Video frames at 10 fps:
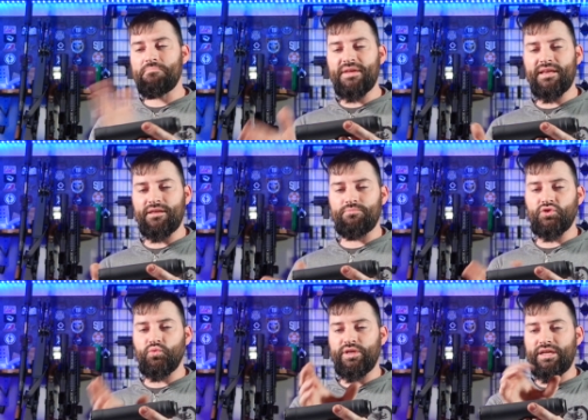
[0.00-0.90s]
medium
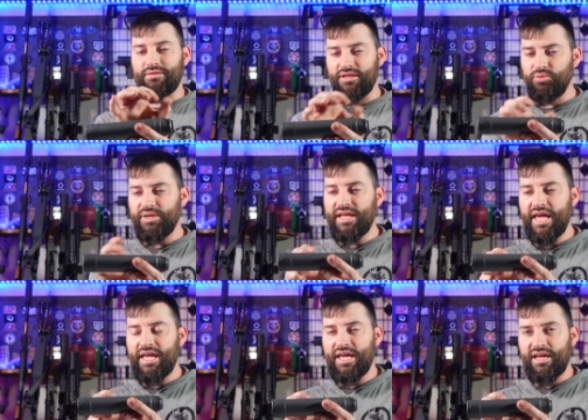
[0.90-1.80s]
between a little bitty
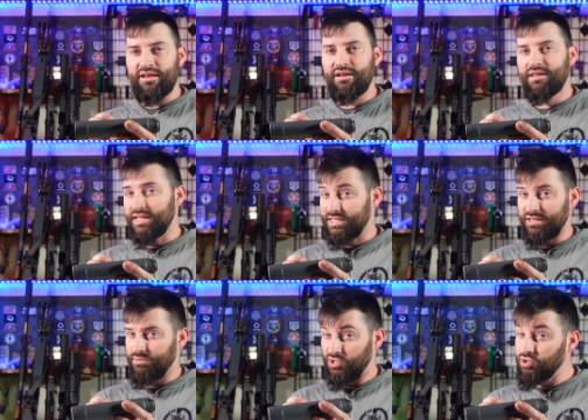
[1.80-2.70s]
K can that's going
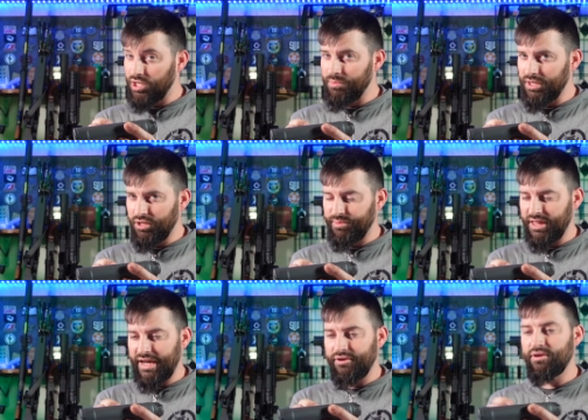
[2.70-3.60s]
to usually be a little bit
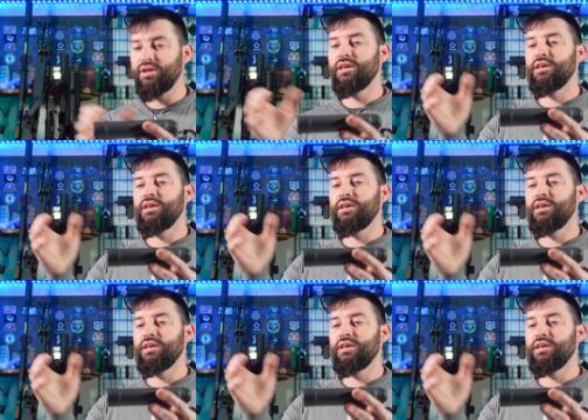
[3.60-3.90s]
louder